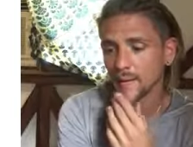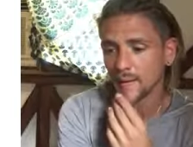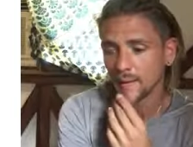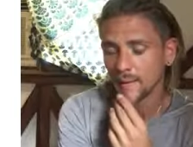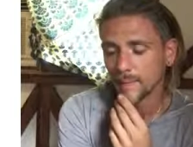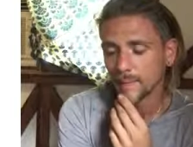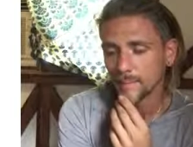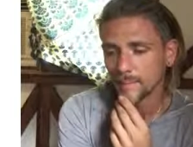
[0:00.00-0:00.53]

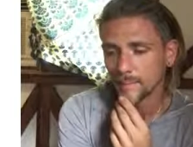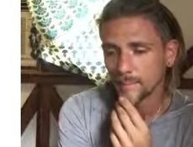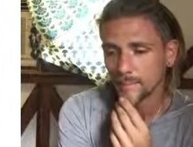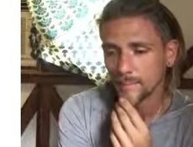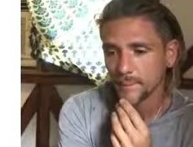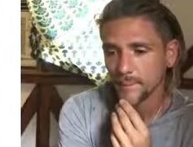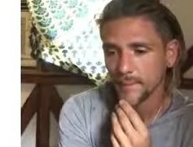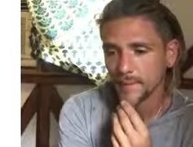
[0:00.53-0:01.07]
Um,
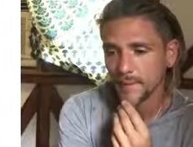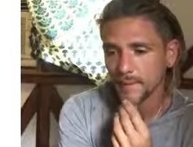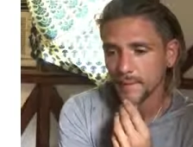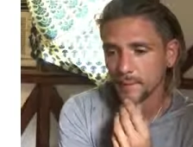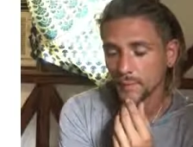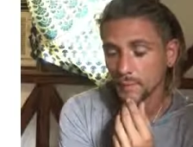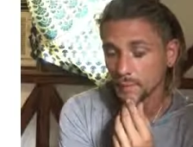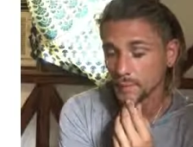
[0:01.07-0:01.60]

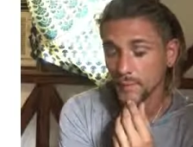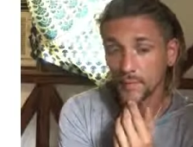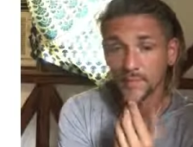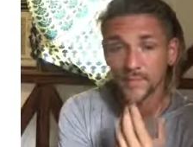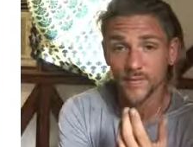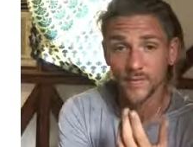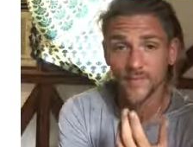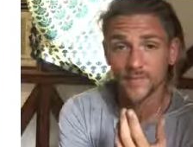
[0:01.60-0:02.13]
or
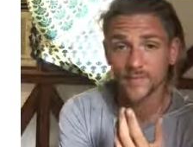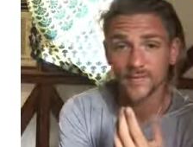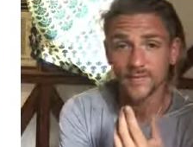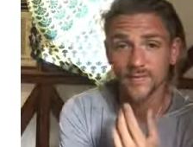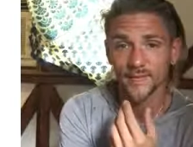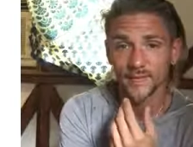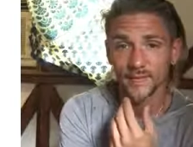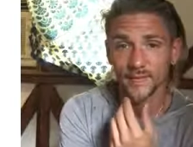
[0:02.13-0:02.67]
human
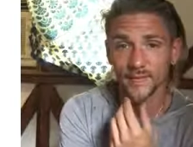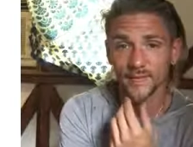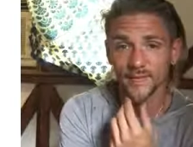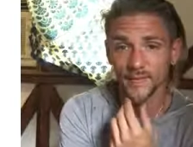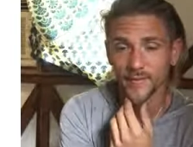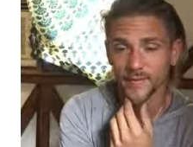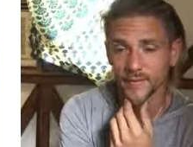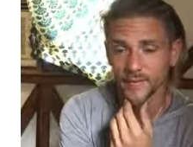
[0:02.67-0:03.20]
species seem to be
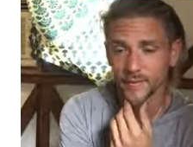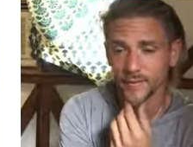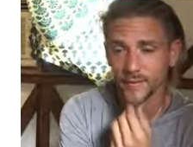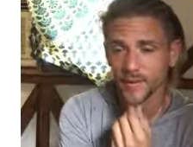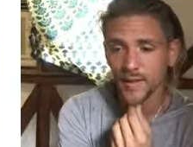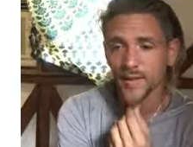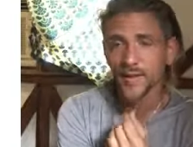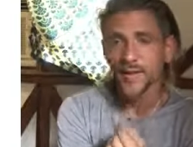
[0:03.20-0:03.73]
fairly new.
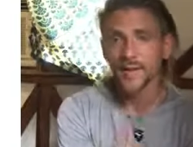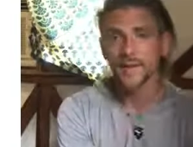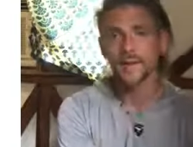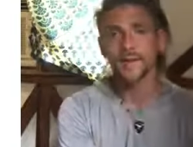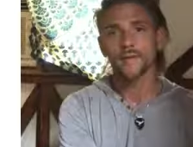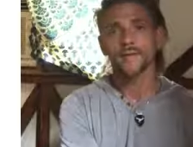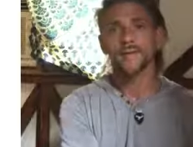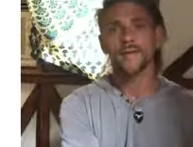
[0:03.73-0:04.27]
The
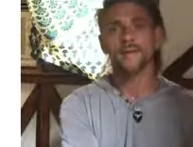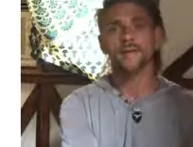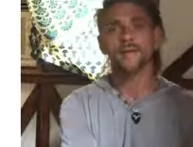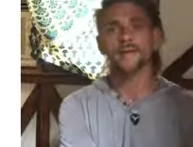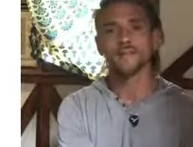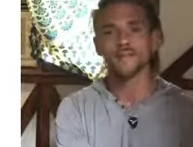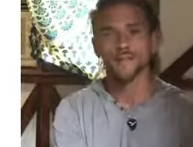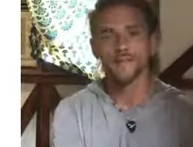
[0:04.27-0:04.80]
Earth has
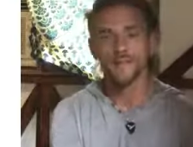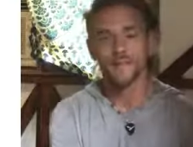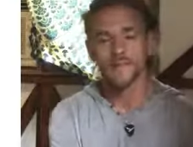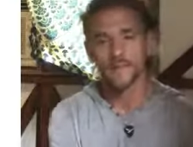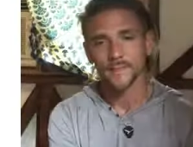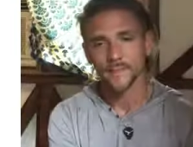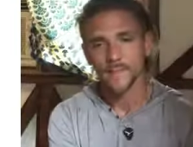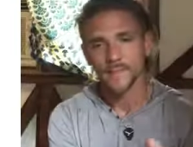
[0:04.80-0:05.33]
this
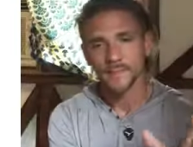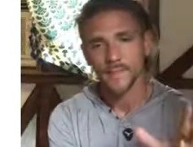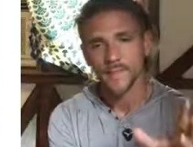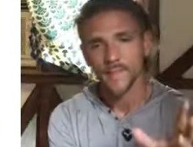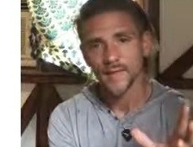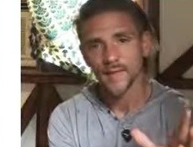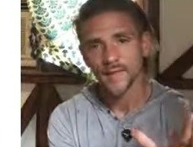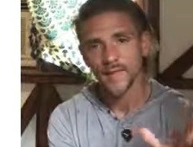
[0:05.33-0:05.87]
uh,
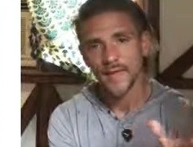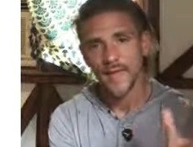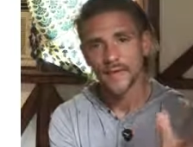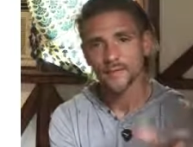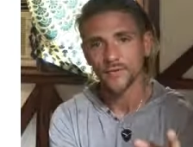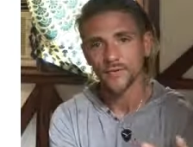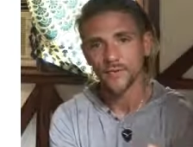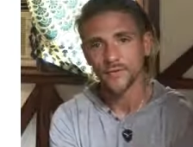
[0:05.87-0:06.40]

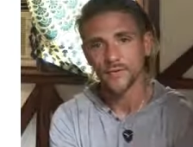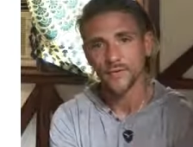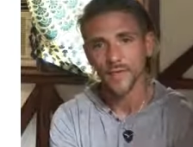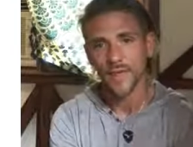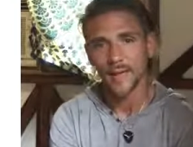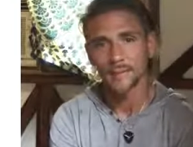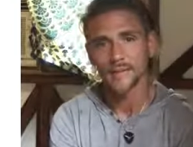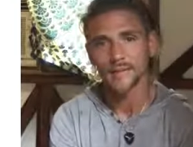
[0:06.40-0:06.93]
caverned,
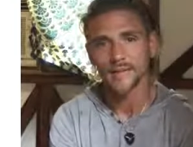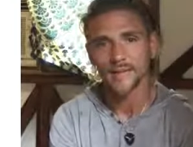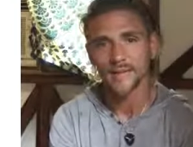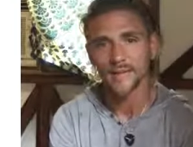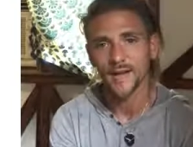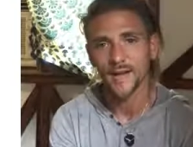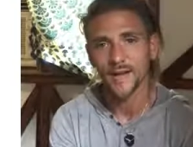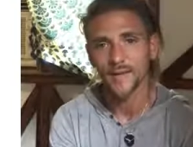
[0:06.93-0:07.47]

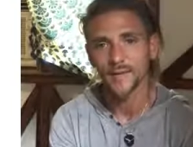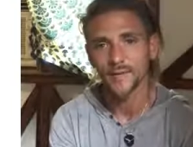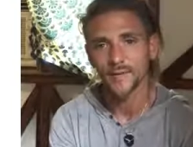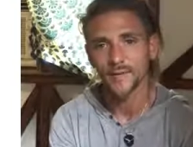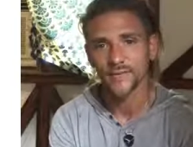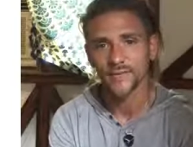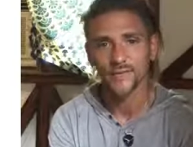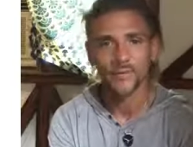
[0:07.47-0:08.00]
empty,
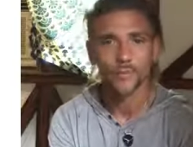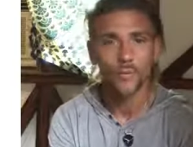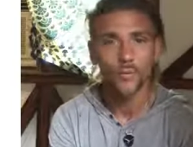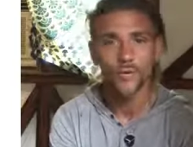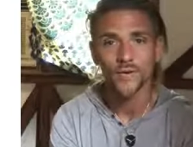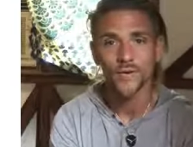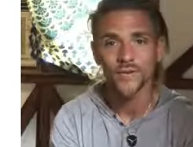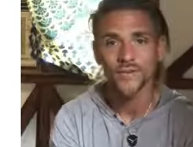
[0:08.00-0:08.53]
hollowest,
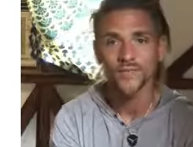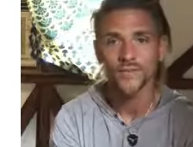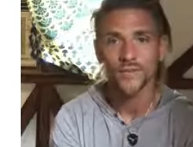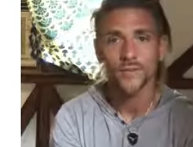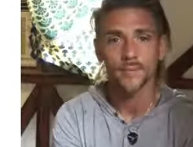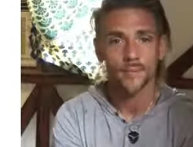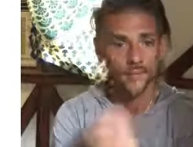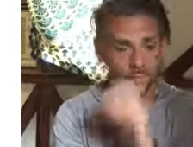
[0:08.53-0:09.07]
porous
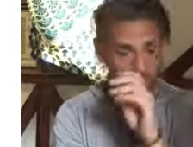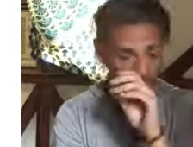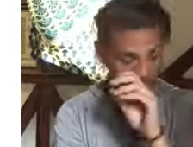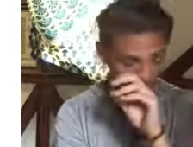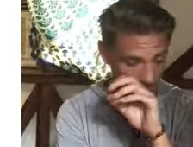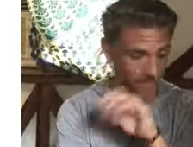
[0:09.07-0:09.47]
chambers